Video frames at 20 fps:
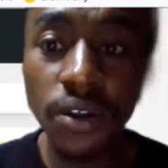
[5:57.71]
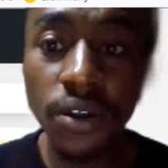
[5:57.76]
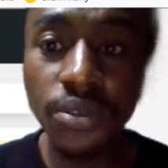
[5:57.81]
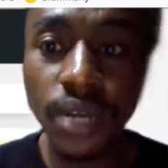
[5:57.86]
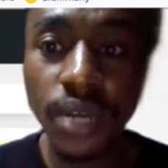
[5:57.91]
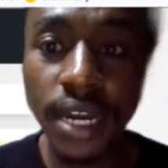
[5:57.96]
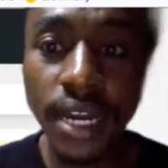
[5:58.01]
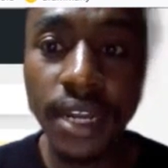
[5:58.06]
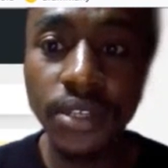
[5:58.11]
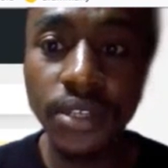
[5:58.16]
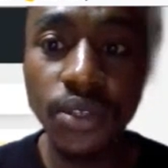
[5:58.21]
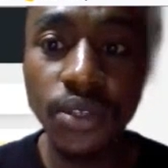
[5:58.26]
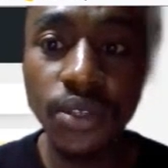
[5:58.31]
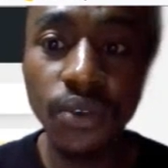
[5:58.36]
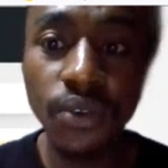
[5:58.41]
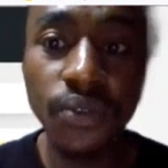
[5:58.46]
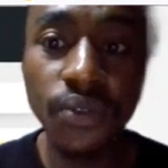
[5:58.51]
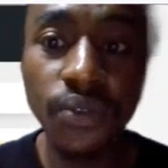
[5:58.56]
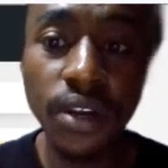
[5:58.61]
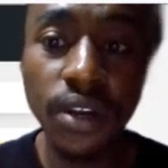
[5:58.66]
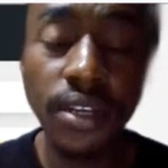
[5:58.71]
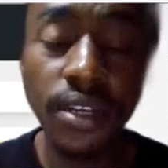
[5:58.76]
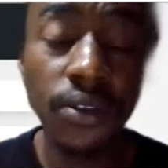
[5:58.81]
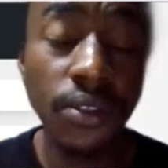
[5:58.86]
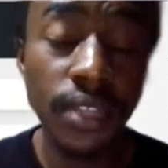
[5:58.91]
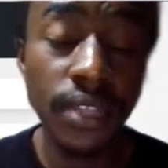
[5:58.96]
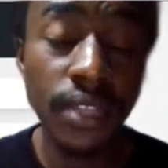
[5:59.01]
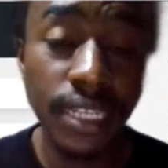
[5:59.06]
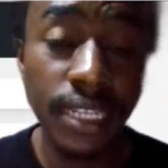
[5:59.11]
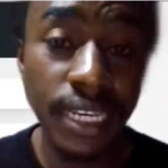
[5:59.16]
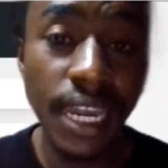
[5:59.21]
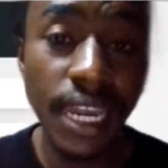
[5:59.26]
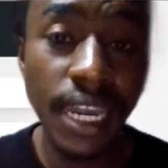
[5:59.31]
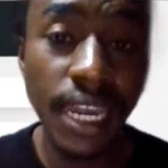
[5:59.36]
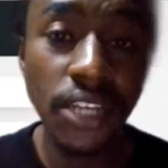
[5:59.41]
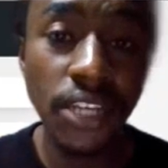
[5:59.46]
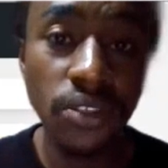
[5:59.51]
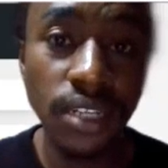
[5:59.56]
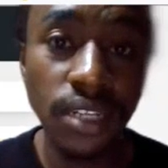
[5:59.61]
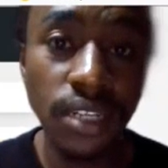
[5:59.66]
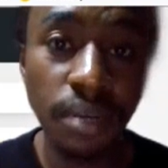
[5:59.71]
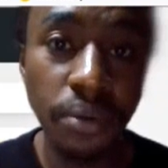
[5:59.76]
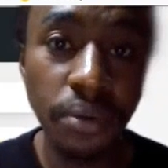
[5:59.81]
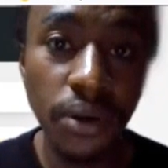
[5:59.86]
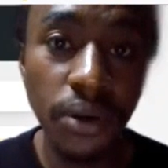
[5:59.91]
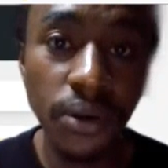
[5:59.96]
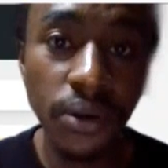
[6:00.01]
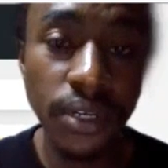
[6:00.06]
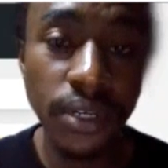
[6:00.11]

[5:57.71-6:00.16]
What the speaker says: add a two-factor authentication upon